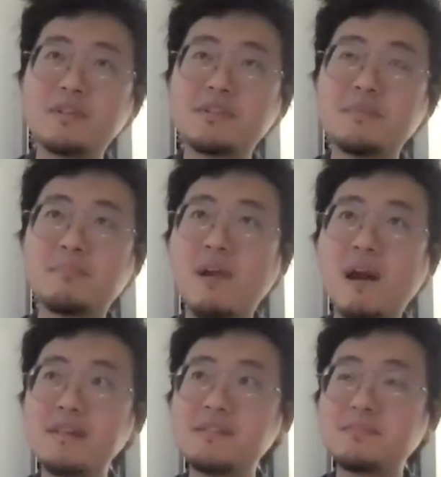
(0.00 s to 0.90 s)
What
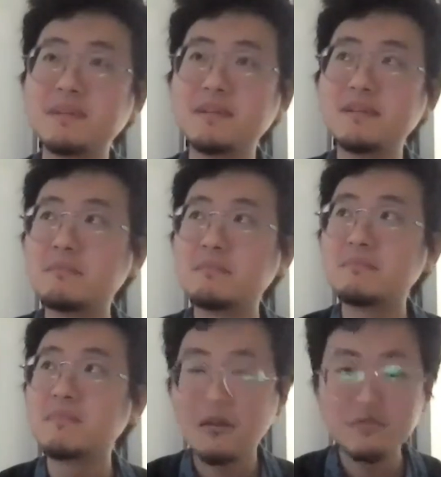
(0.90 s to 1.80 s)
surprised me,
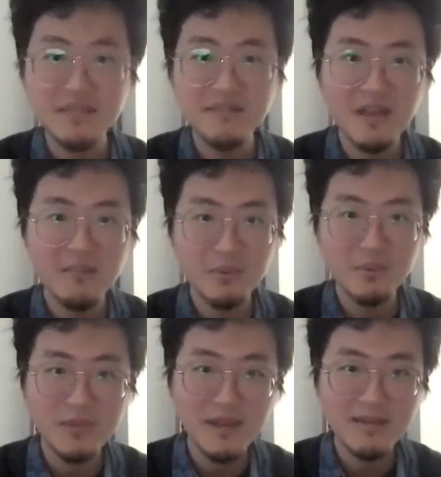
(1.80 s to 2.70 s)
how
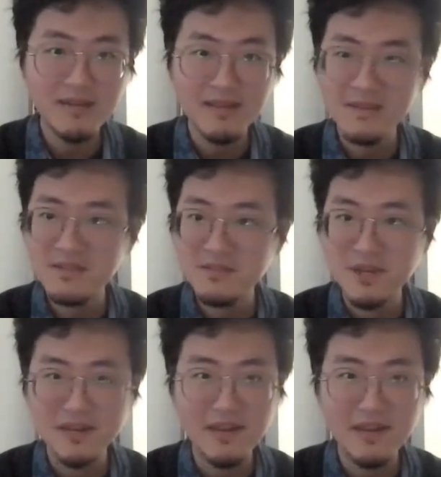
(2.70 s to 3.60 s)
developed Yunnan is
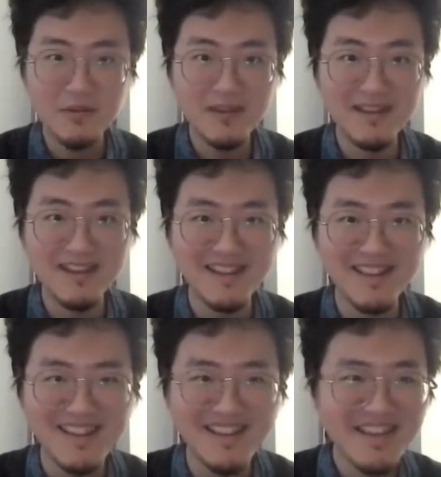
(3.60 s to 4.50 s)
right now.
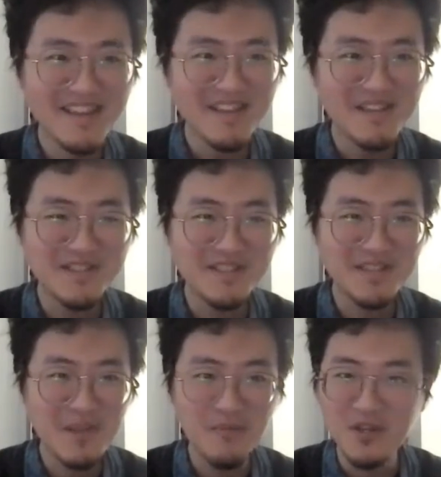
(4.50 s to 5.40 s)

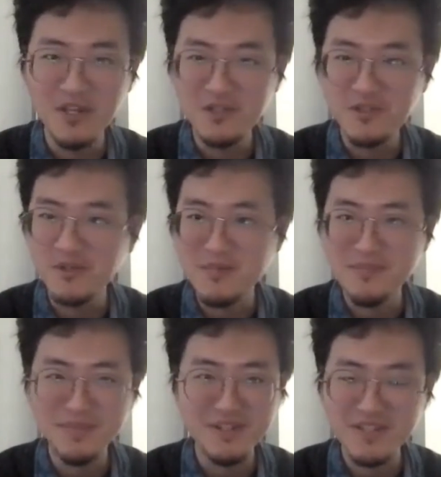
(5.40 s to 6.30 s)
Because before the
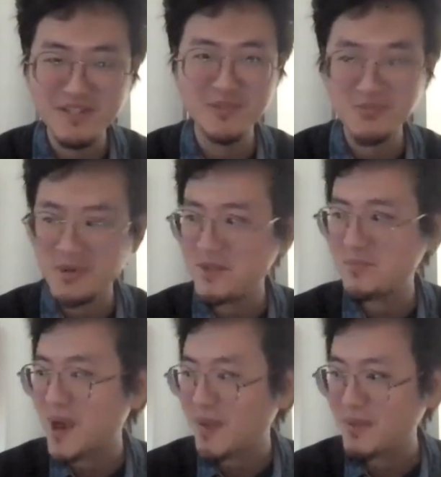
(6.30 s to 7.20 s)
trip, Jason was really
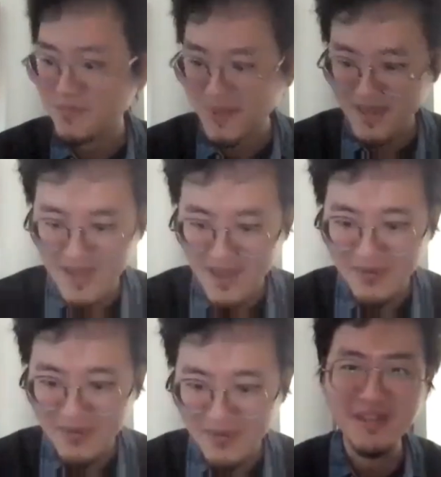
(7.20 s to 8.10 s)
priming me
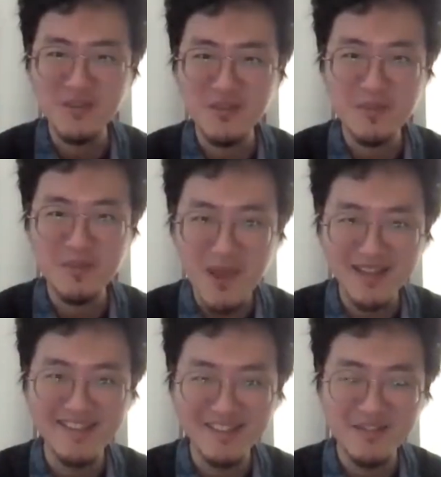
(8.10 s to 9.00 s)
how we need to be
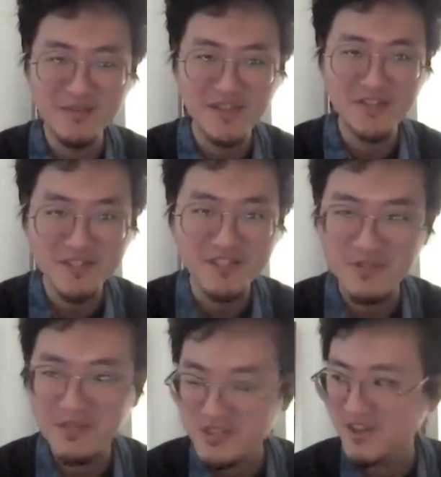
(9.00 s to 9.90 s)
ready into
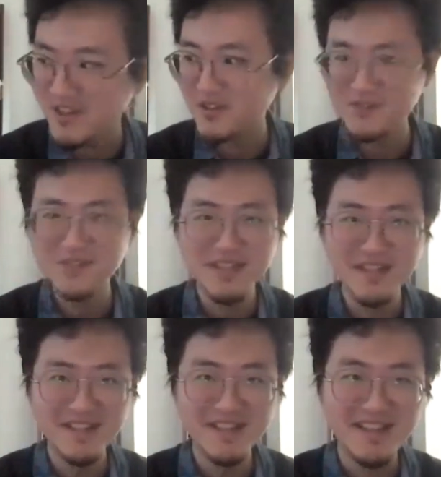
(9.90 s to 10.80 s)
venturing to the jungles.
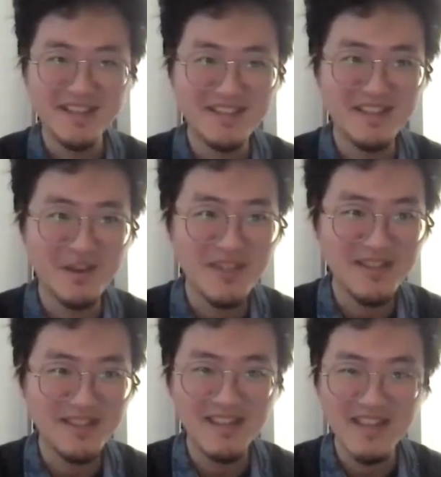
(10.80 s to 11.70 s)
And
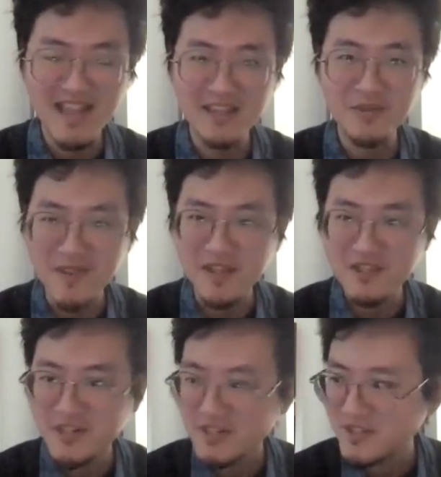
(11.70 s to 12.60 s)
we didn't get to
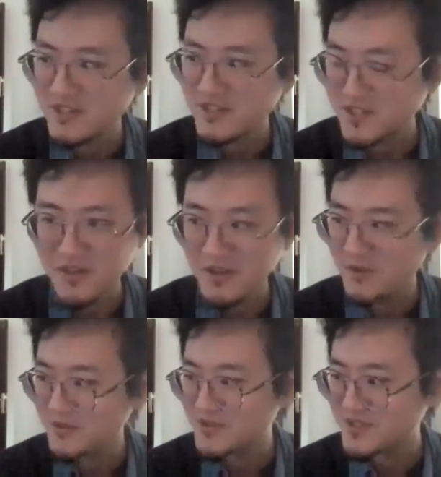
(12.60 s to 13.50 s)
venture into the
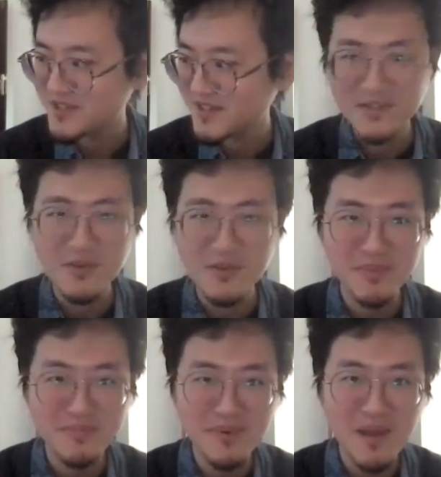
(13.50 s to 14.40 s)
jungles
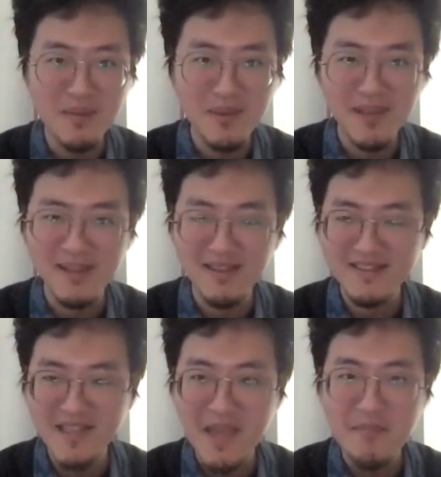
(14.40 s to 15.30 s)
until probably like
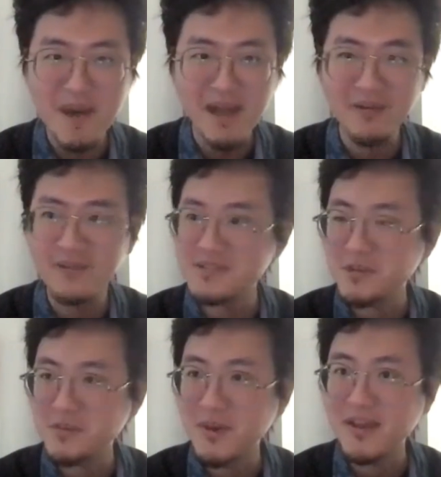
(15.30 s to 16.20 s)
10
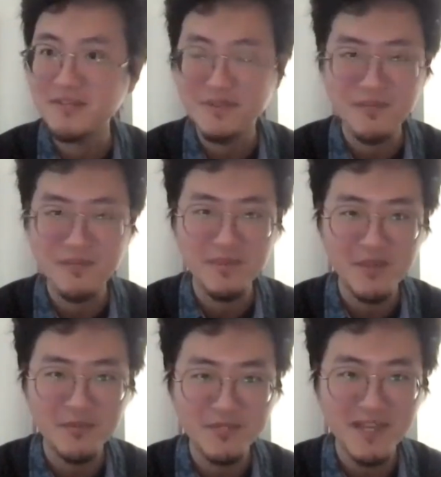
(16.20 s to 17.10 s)
miles away from
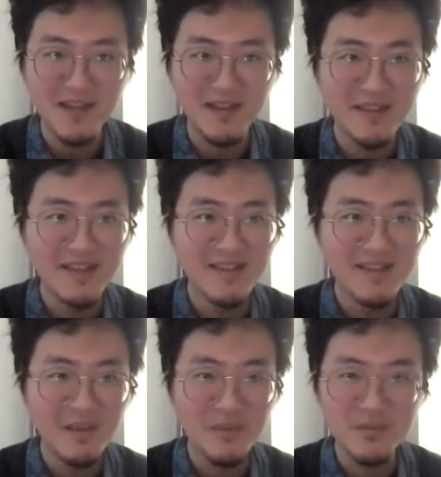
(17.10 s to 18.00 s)
Yiwu town.
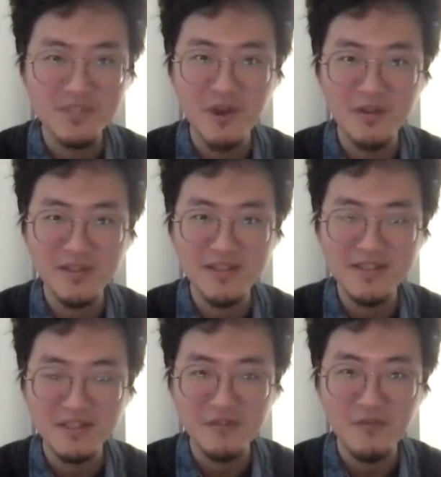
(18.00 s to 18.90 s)
And we're still on
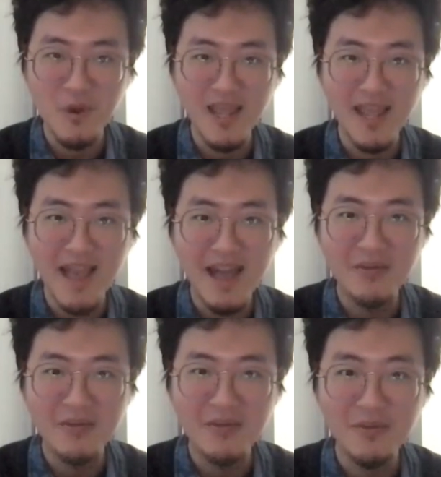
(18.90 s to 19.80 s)
this like 4-lane
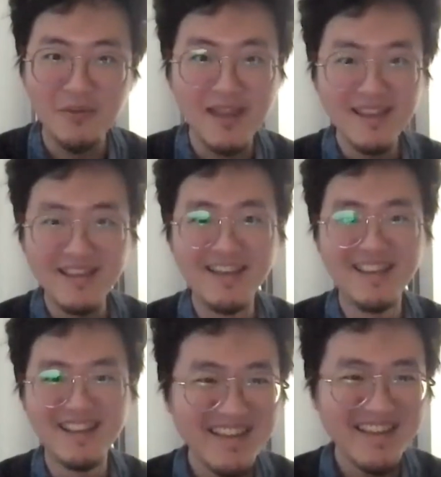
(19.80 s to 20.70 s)
highway. Yes,